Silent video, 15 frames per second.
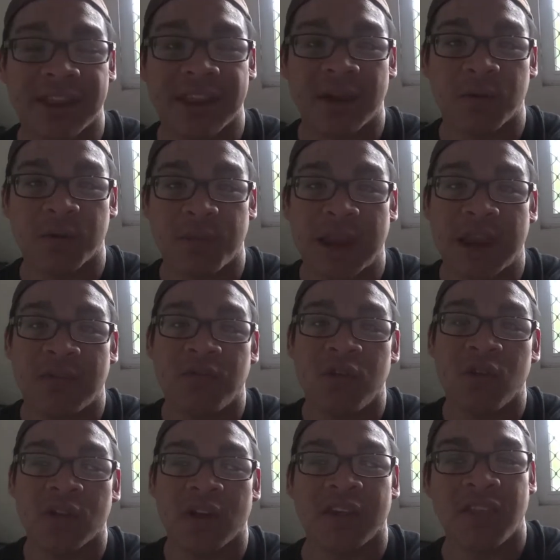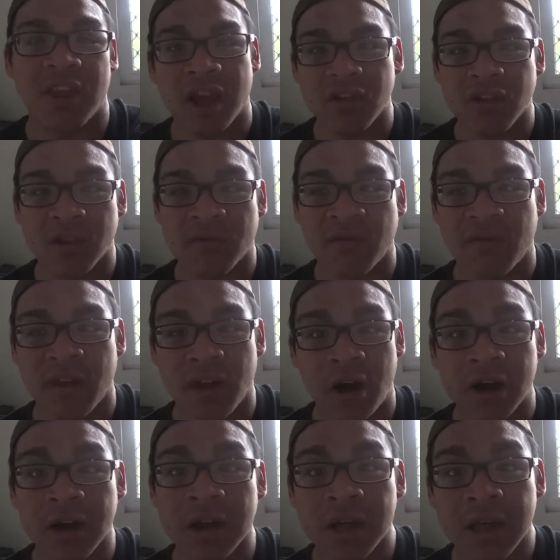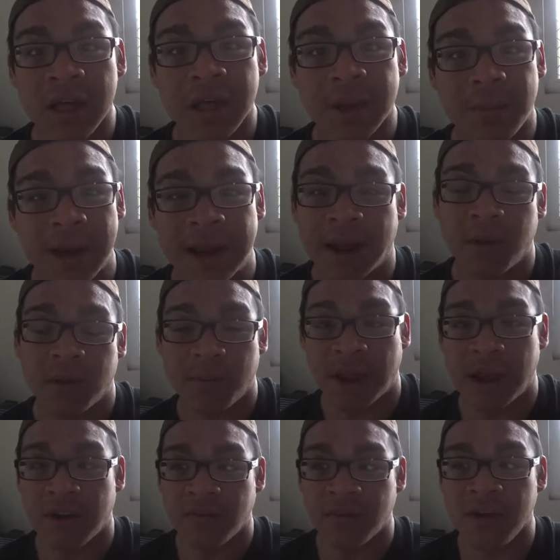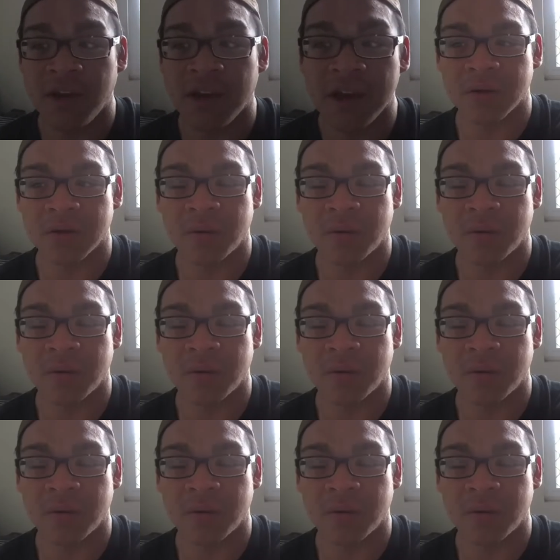the day with my nephew, so I think I'll just vlog my day with my nephew.